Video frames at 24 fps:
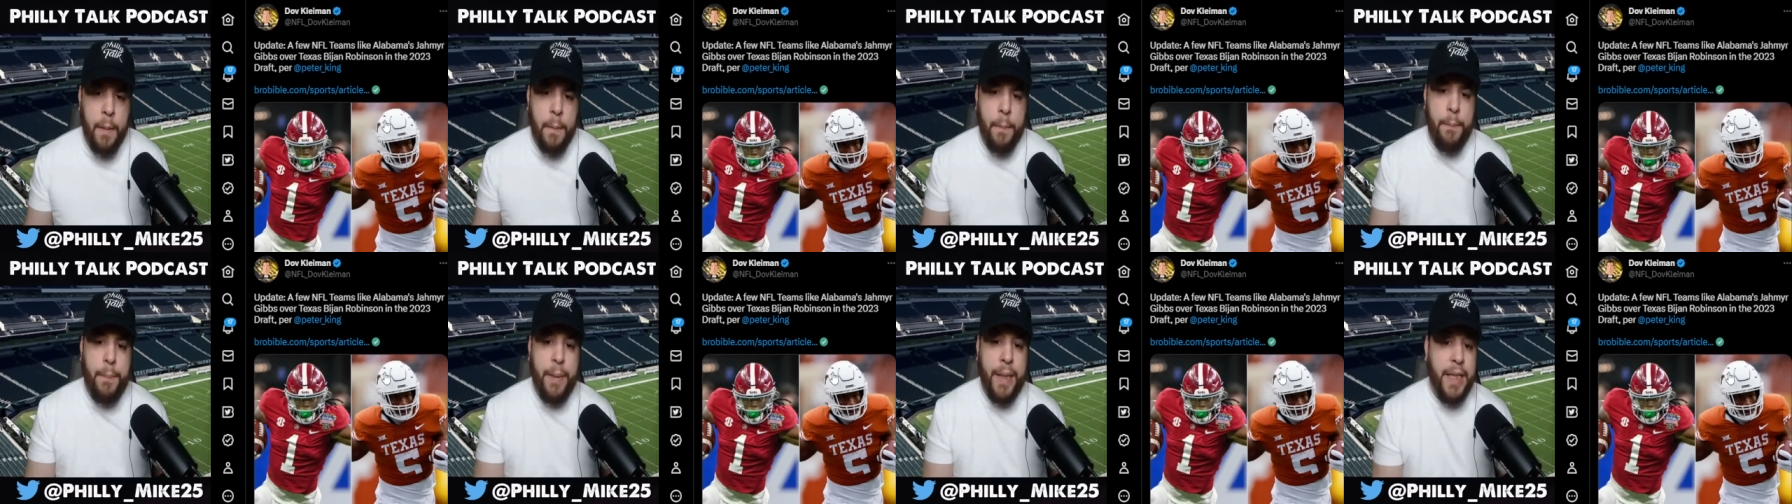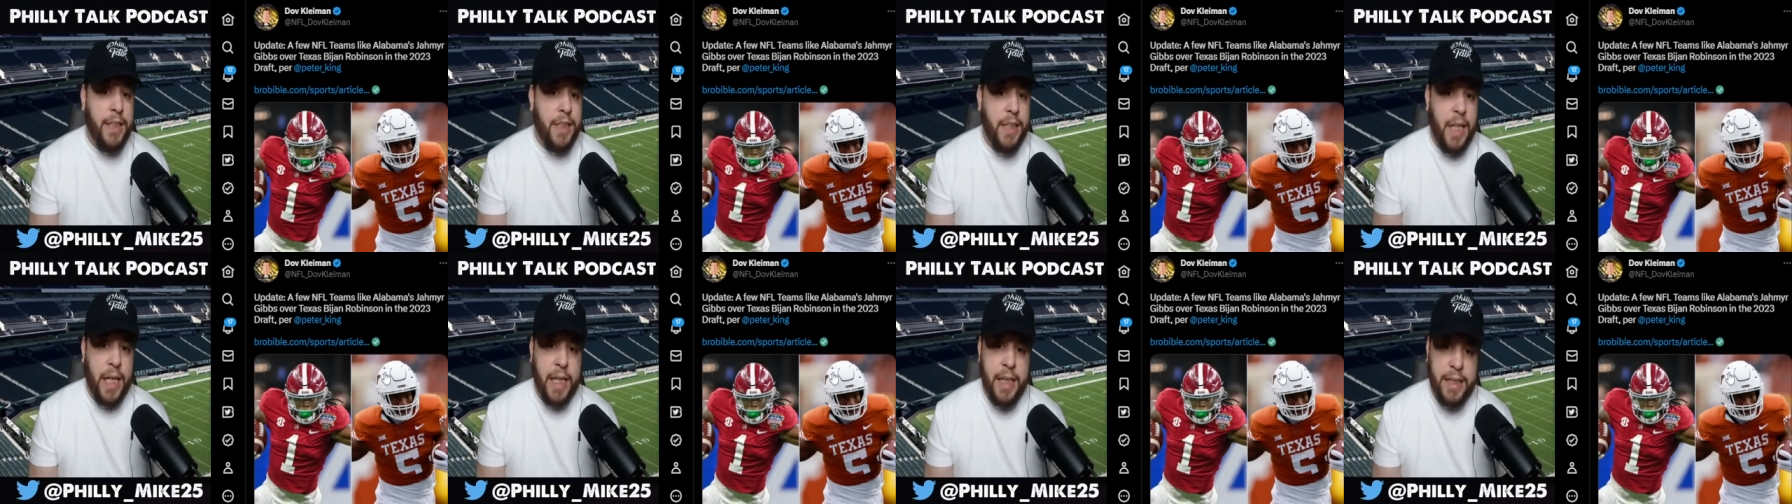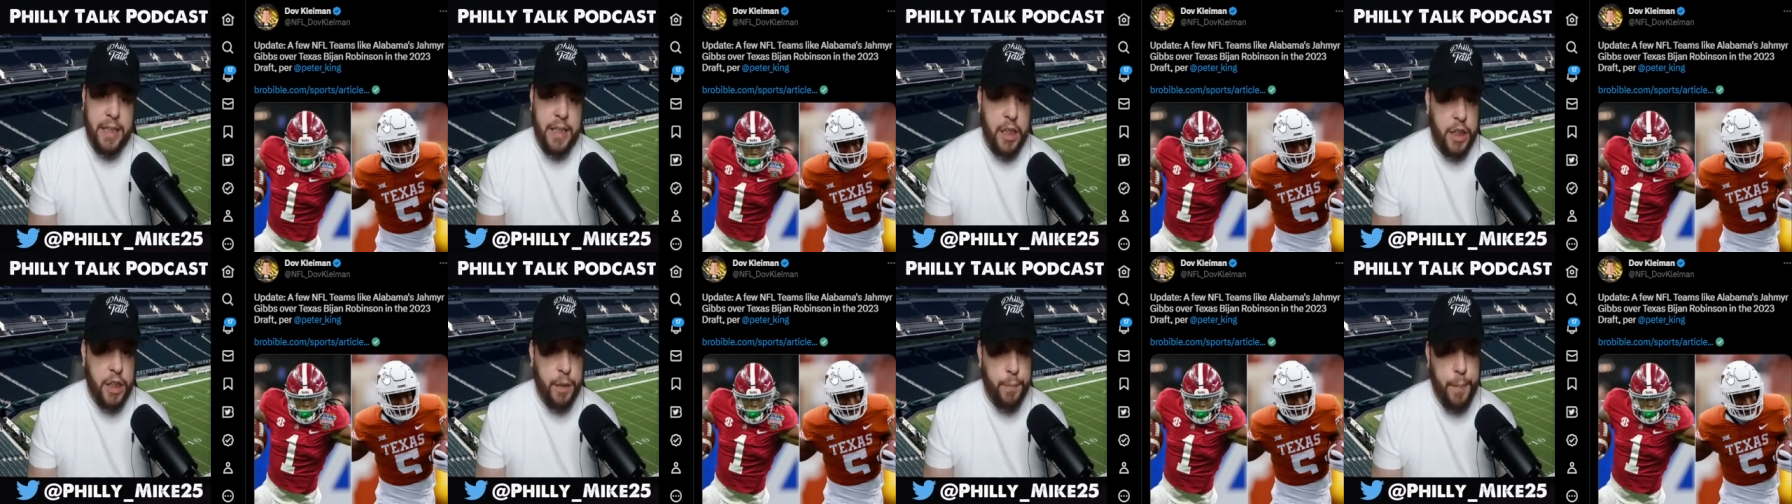Bijan is
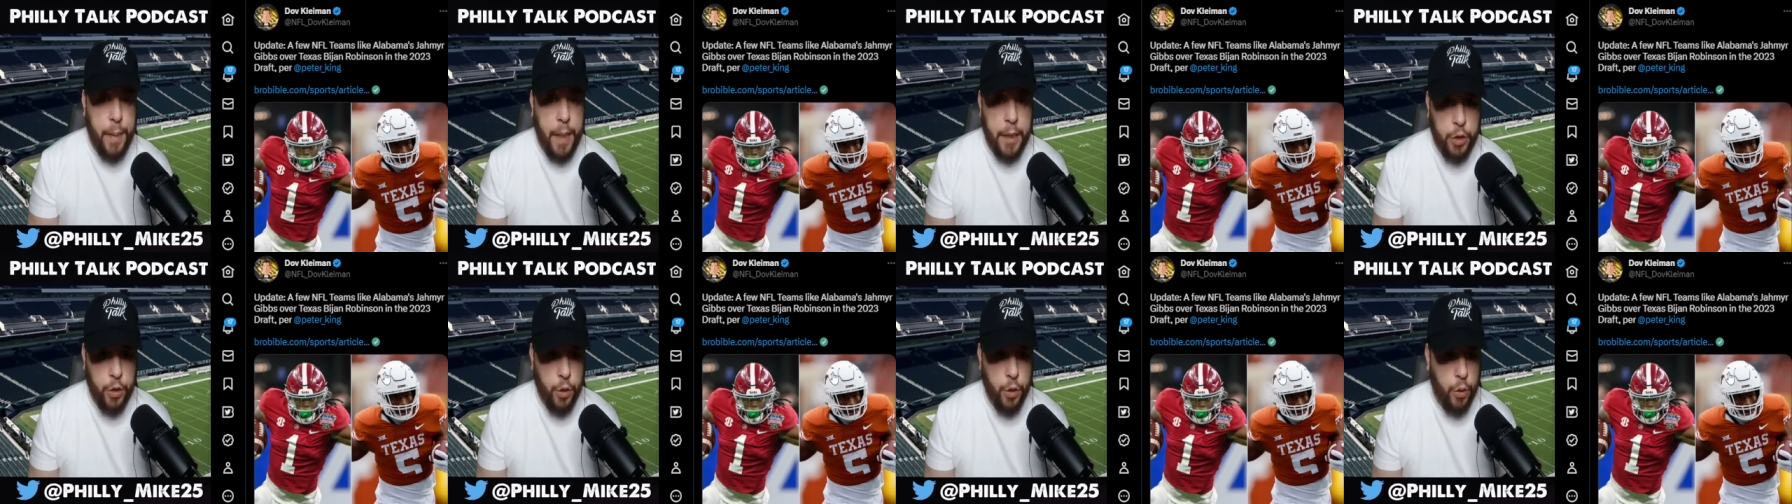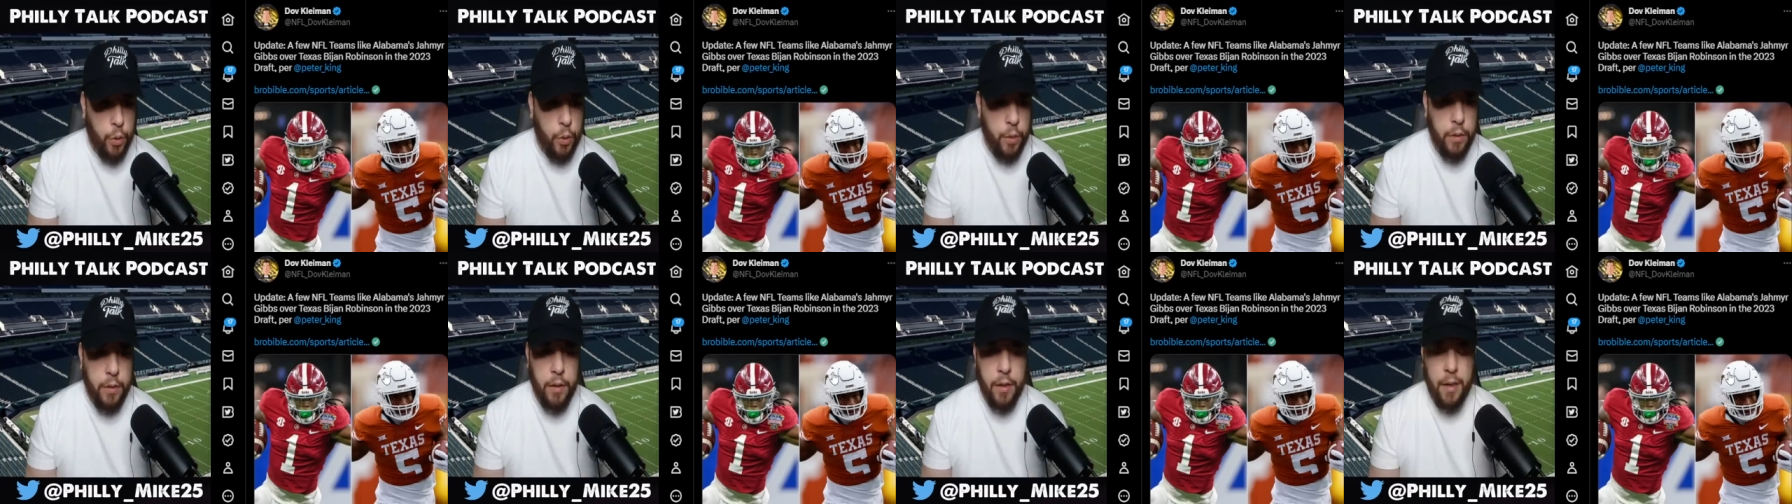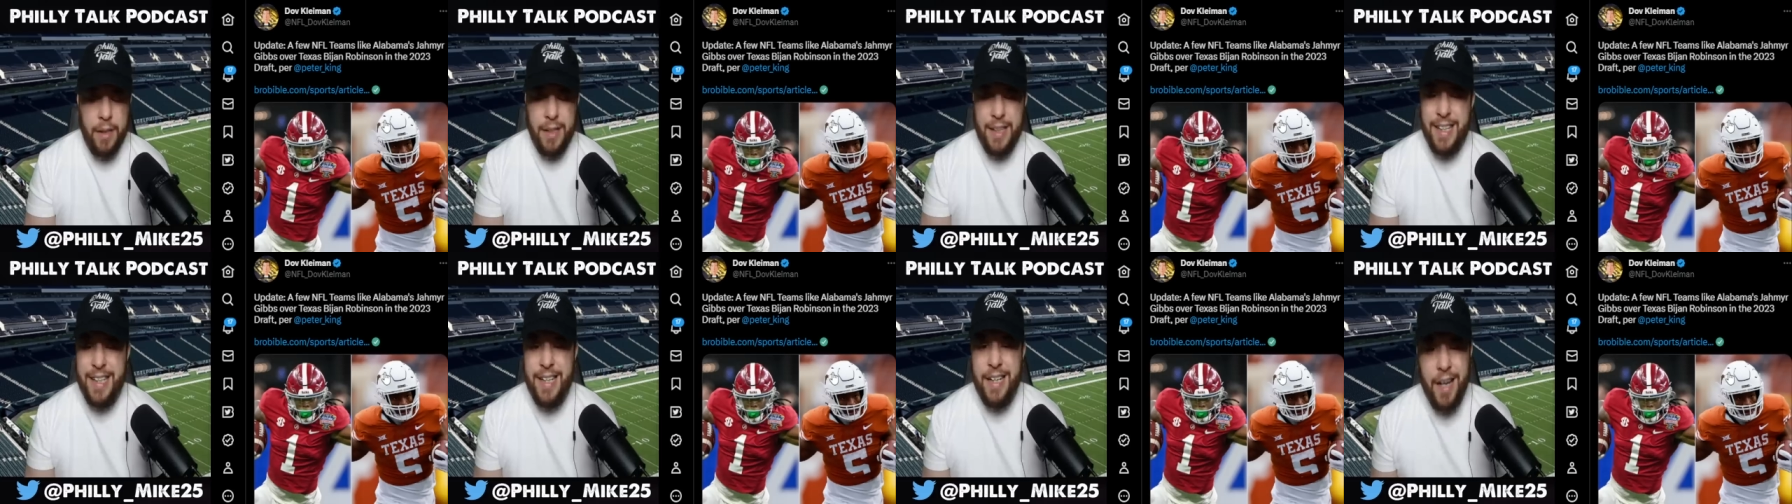the special
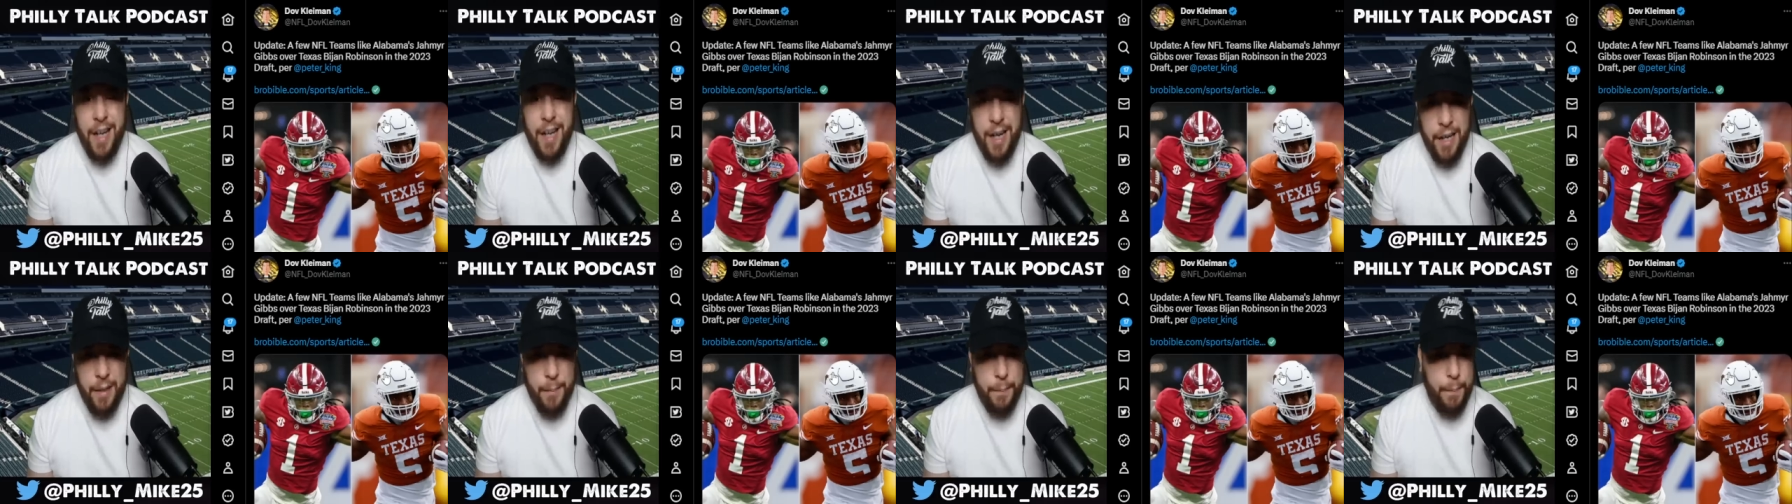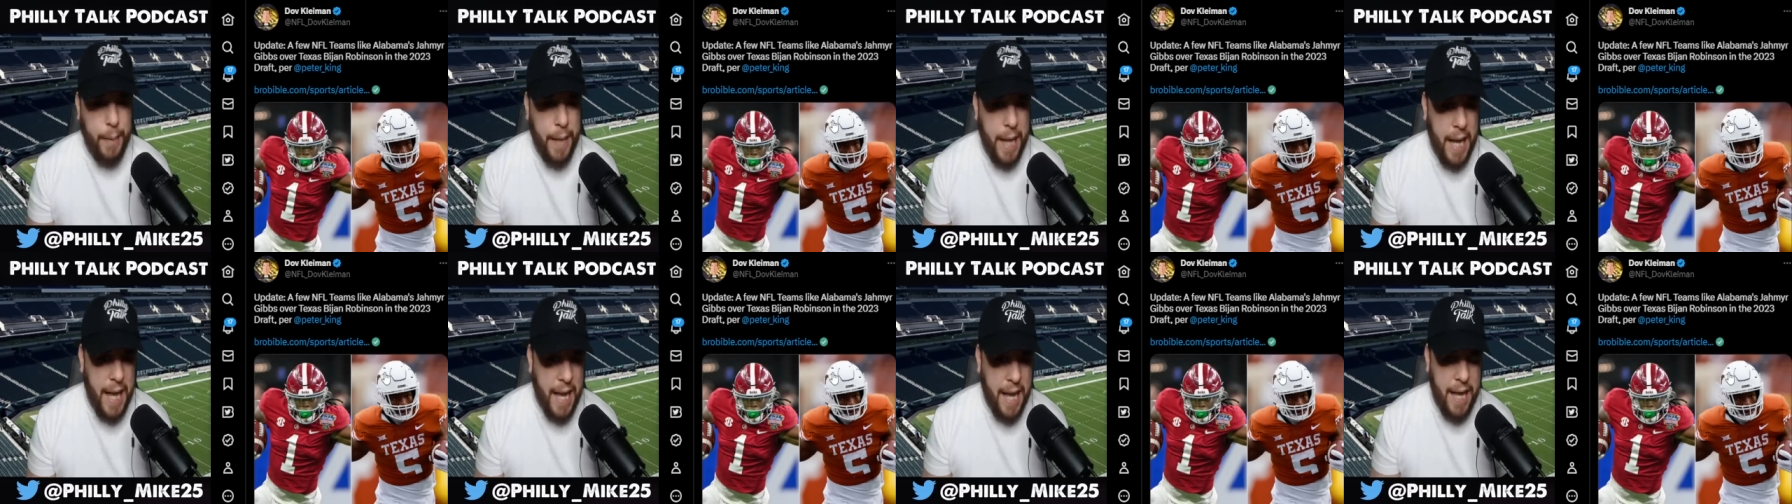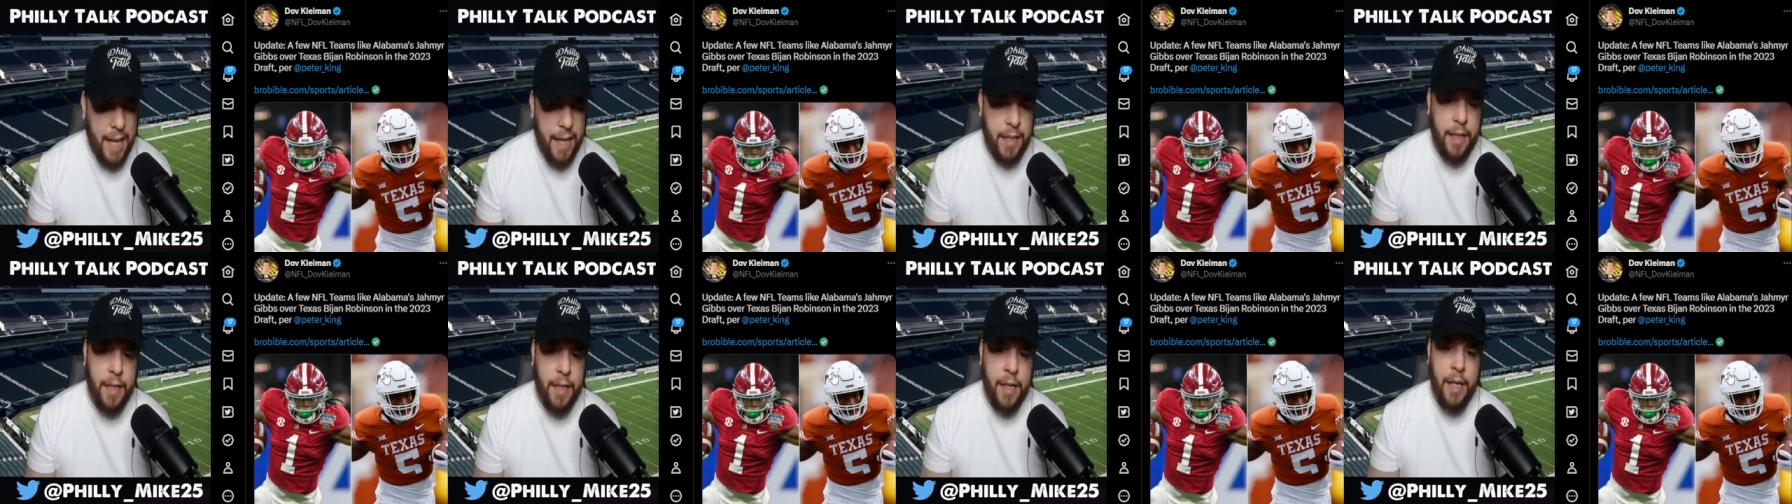
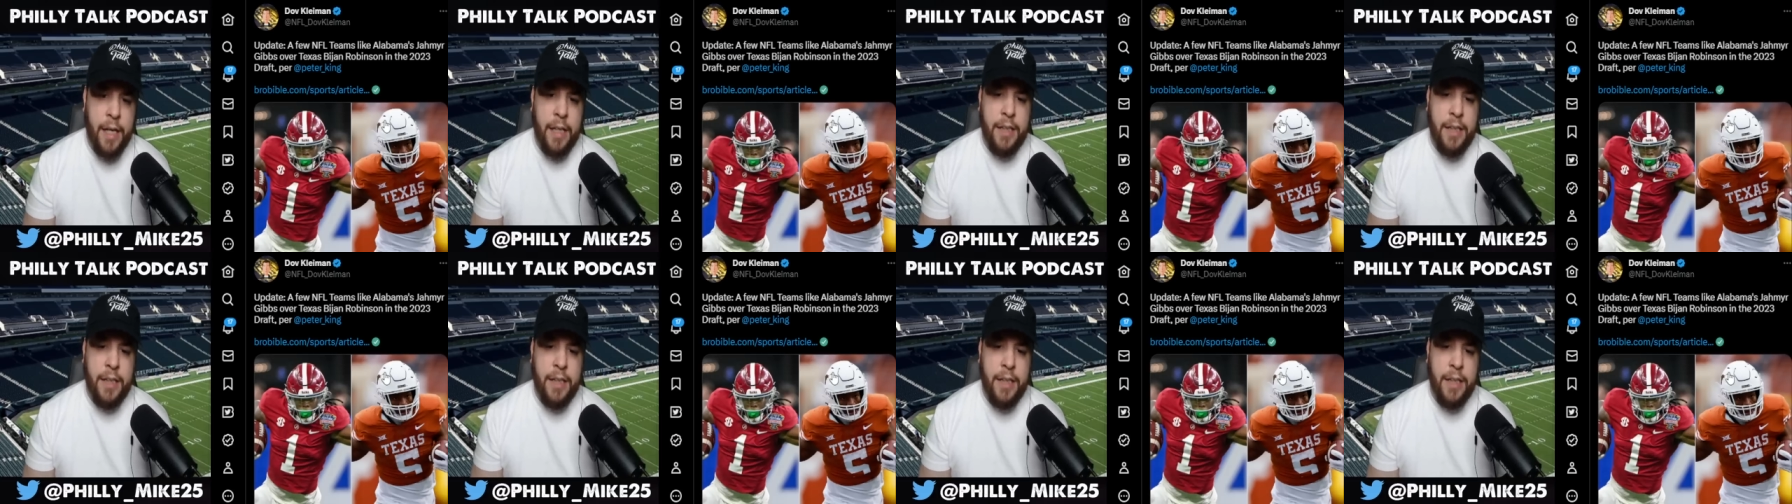cutback,